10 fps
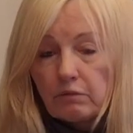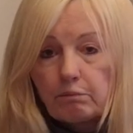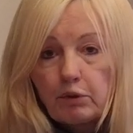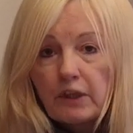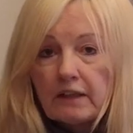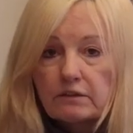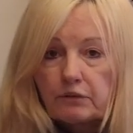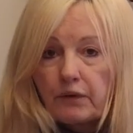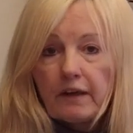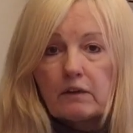put out the
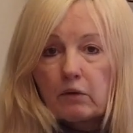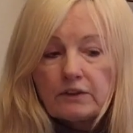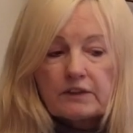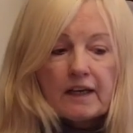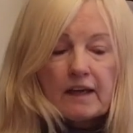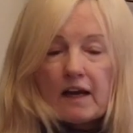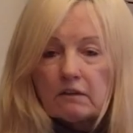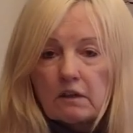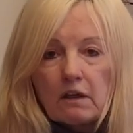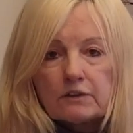fire. Once that
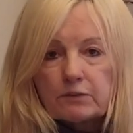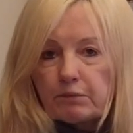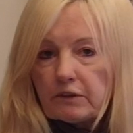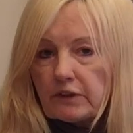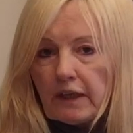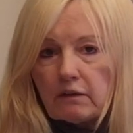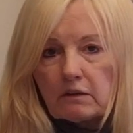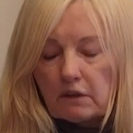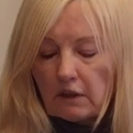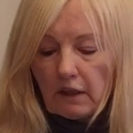alcohol spills out
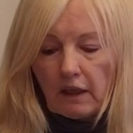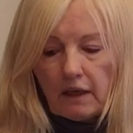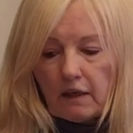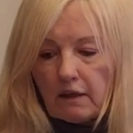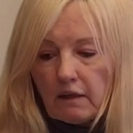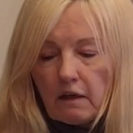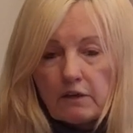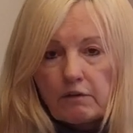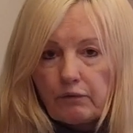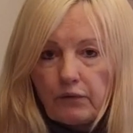
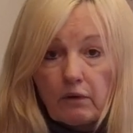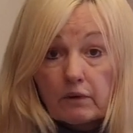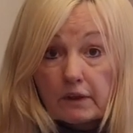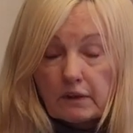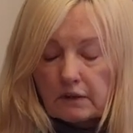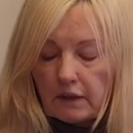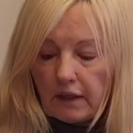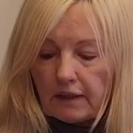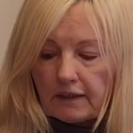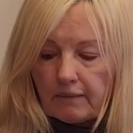onto the floor,
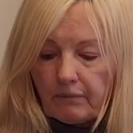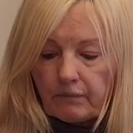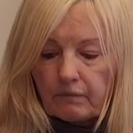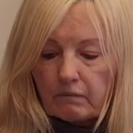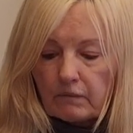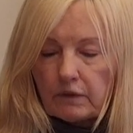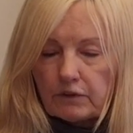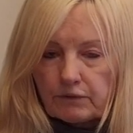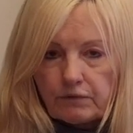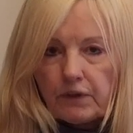
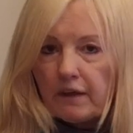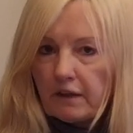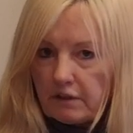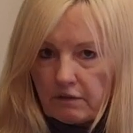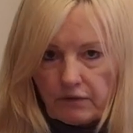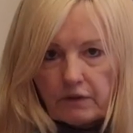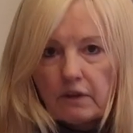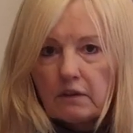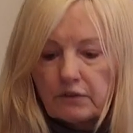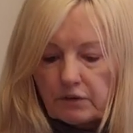it's very
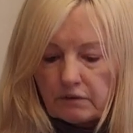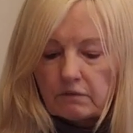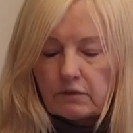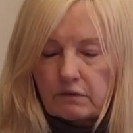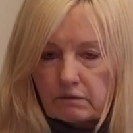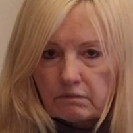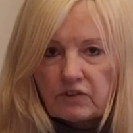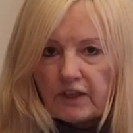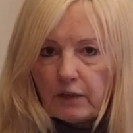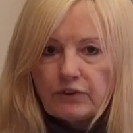difficult to
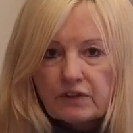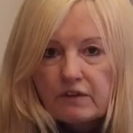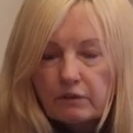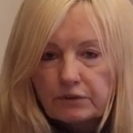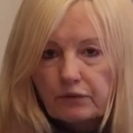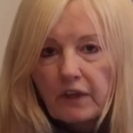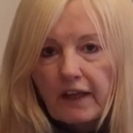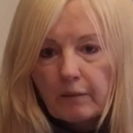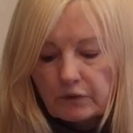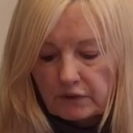douse those
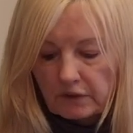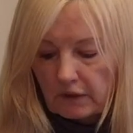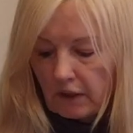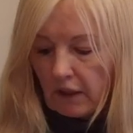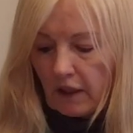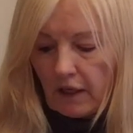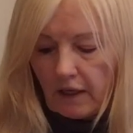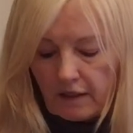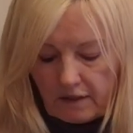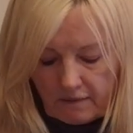flames.
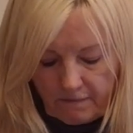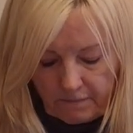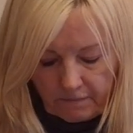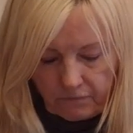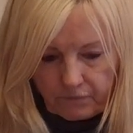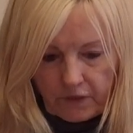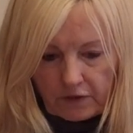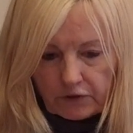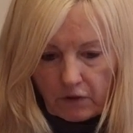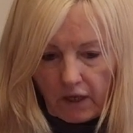
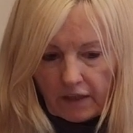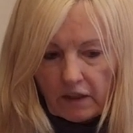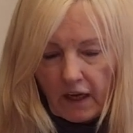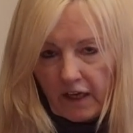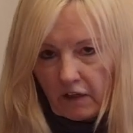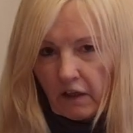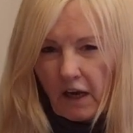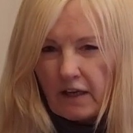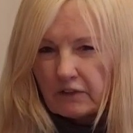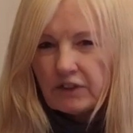And so I can
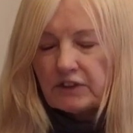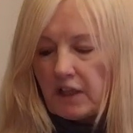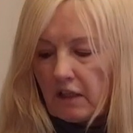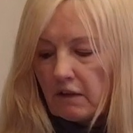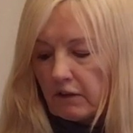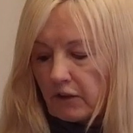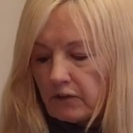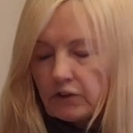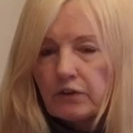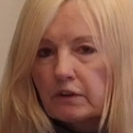kind of see the
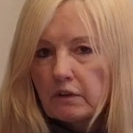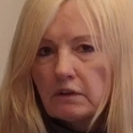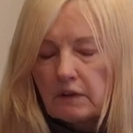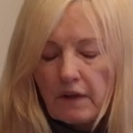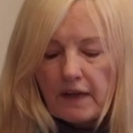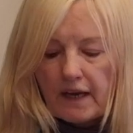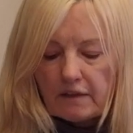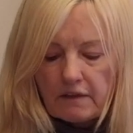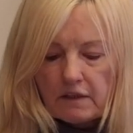concern that